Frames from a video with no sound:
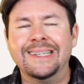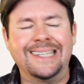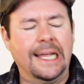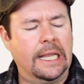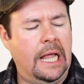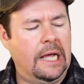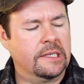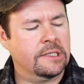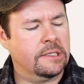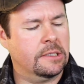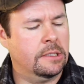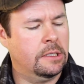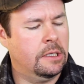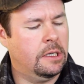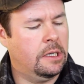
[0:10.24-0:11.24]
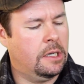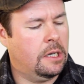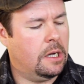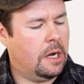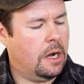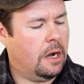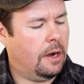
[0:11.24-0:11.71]
Delas,
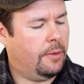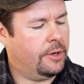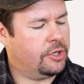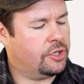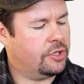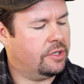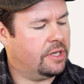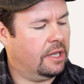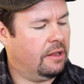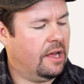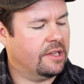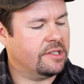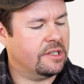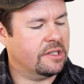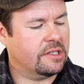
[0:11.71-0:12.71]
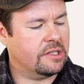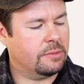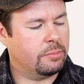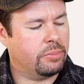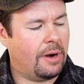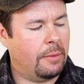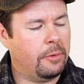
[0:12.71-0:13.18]
uh, which Delas is
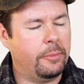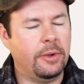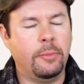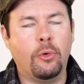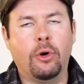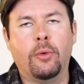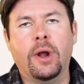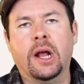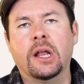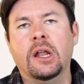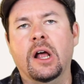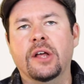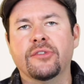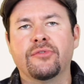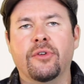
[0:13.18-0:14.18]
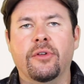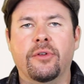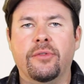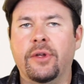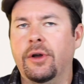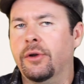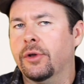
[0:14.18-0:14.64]
probably more recognized for
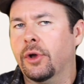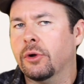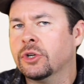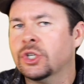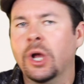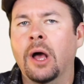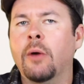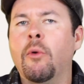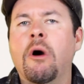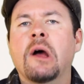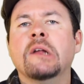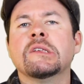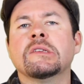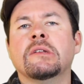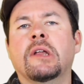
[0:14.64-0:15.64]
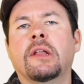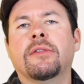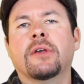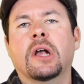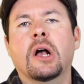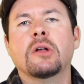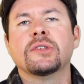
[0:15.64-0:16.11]
their negociant wines than
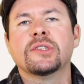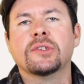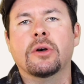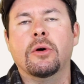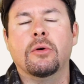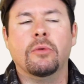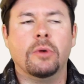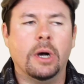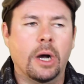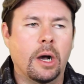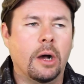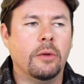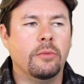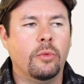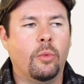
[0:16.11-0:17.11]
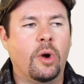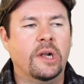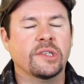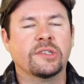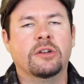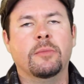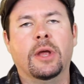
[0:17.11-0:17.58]
anything else, so uh,
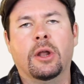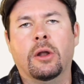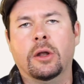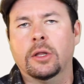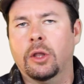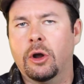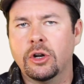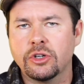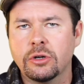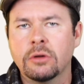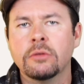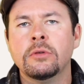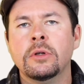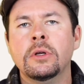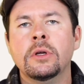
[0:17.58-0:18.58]
wines that are made on a larger